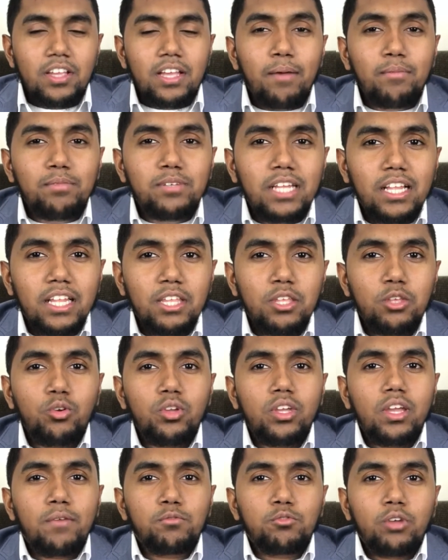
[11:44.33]
I'm telling you,
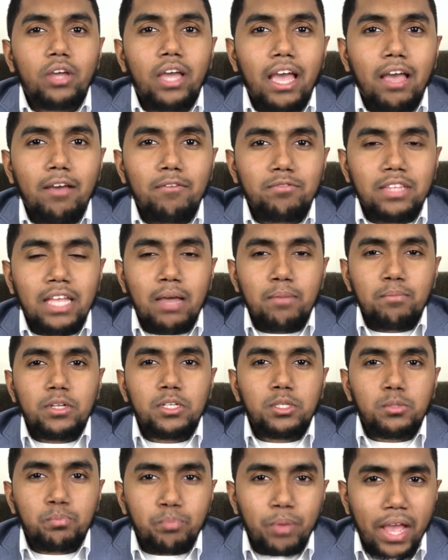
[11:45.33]
you have to have that
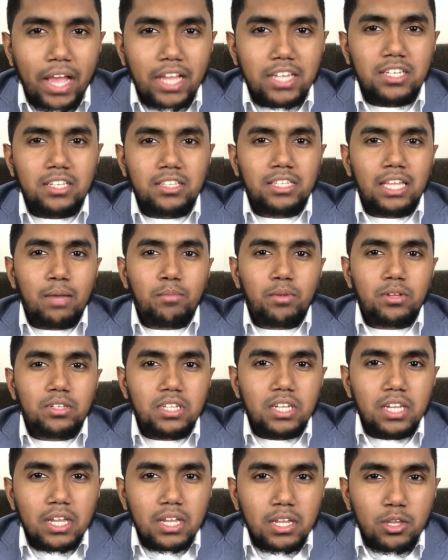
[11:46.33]
much passion, that
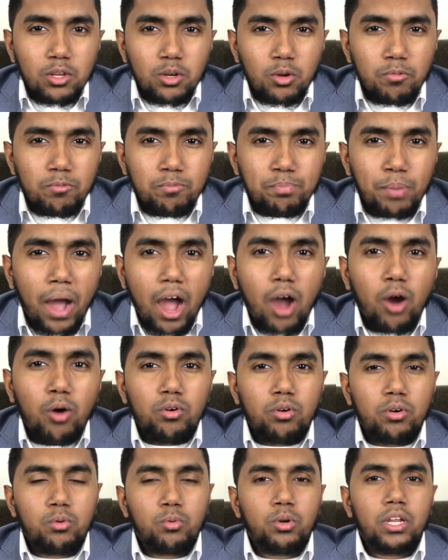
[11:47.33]
much,
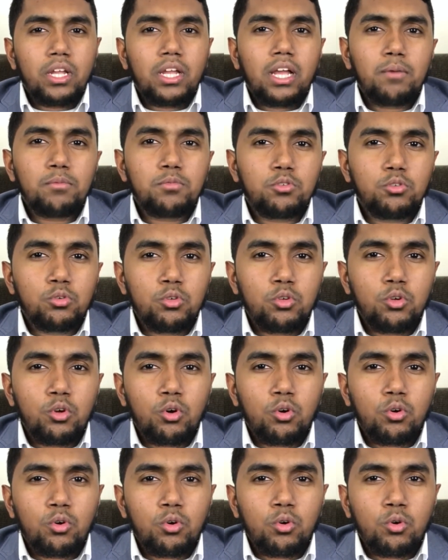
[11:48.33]
power when it comes to
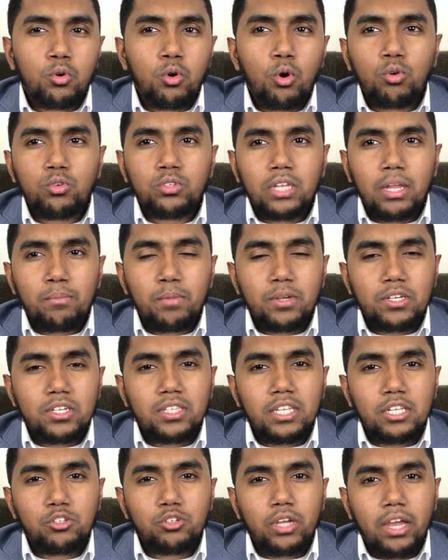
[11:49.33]
your goals and
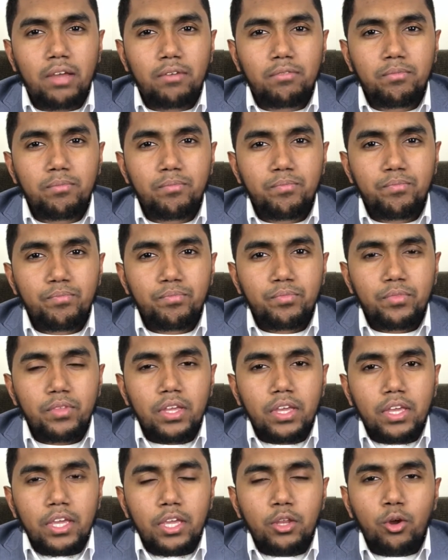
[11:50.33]
ambition that you have.
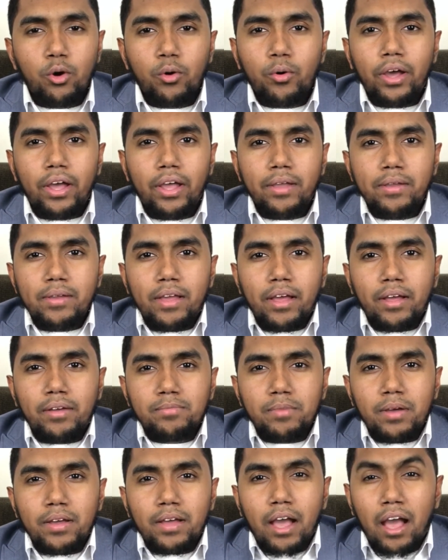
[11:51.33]

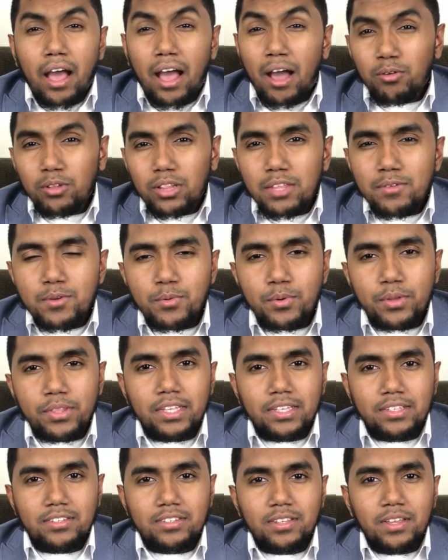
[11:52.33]
I will leave you with
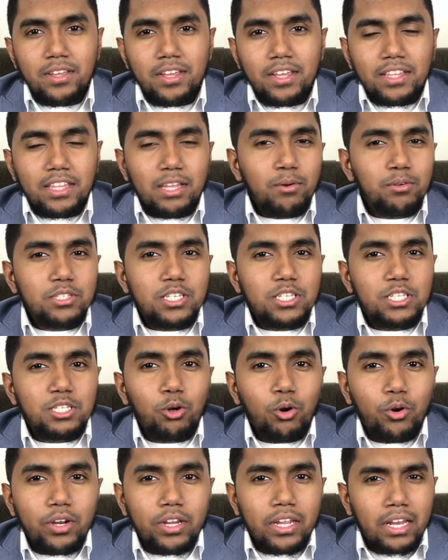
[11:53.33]
this. There was a
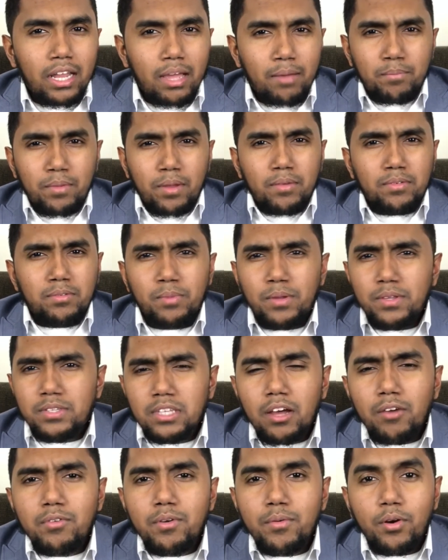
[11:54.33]
story, and maybe
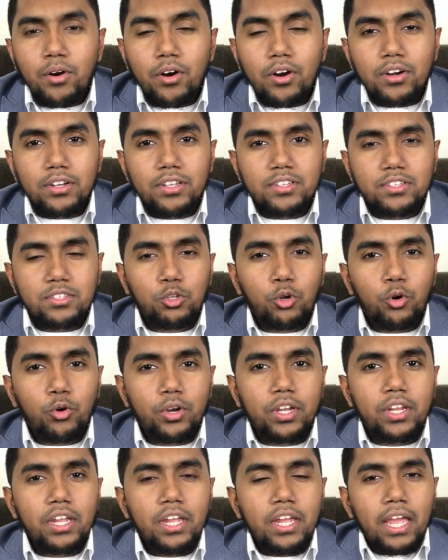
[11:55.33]
some of you have heard this
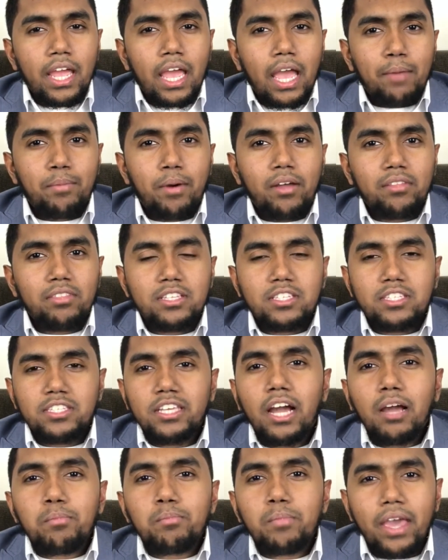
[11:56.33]
story, about this
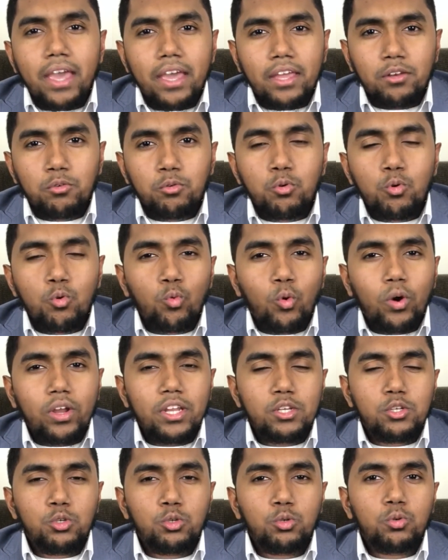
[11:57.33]
young man who
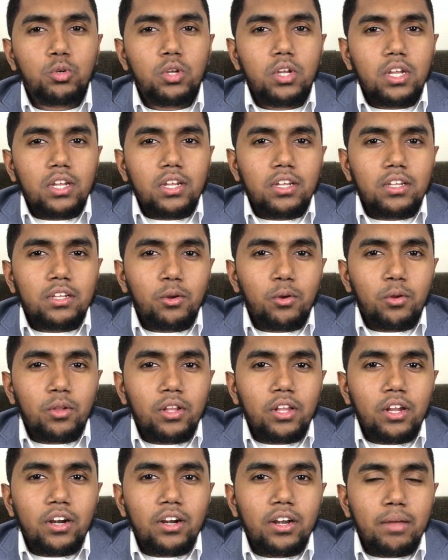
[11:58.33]
wanted to,
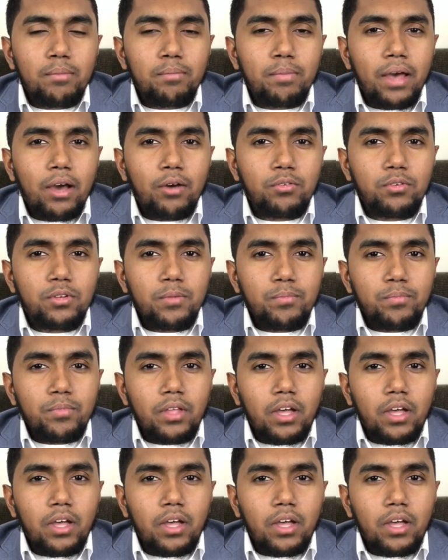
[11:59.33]
learn about